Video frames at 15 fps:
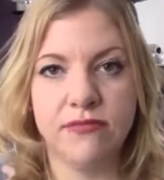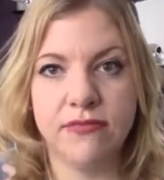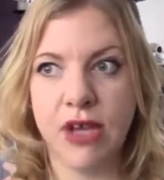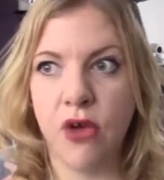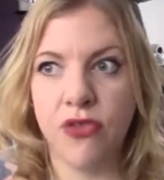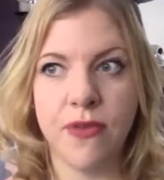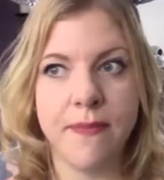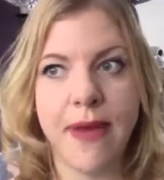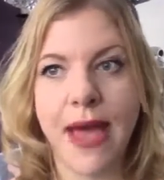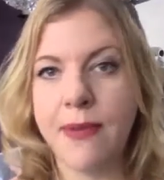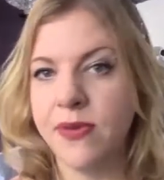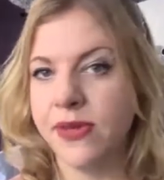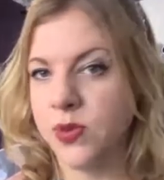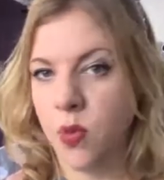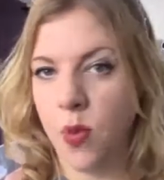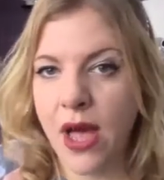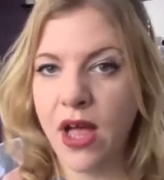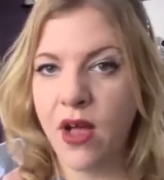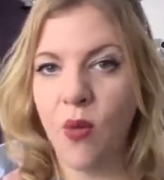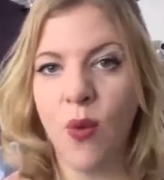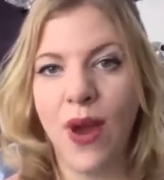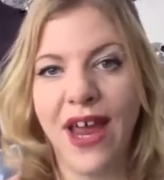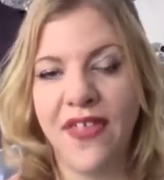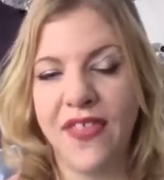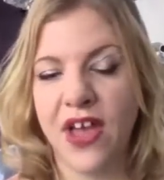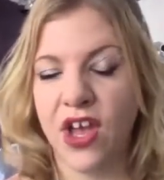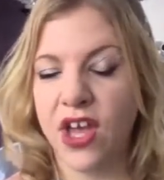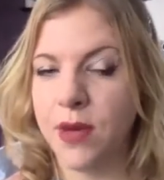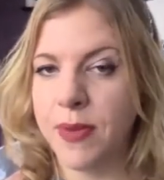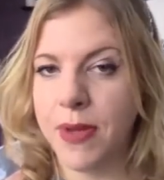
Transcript: on the map as well where they're going to be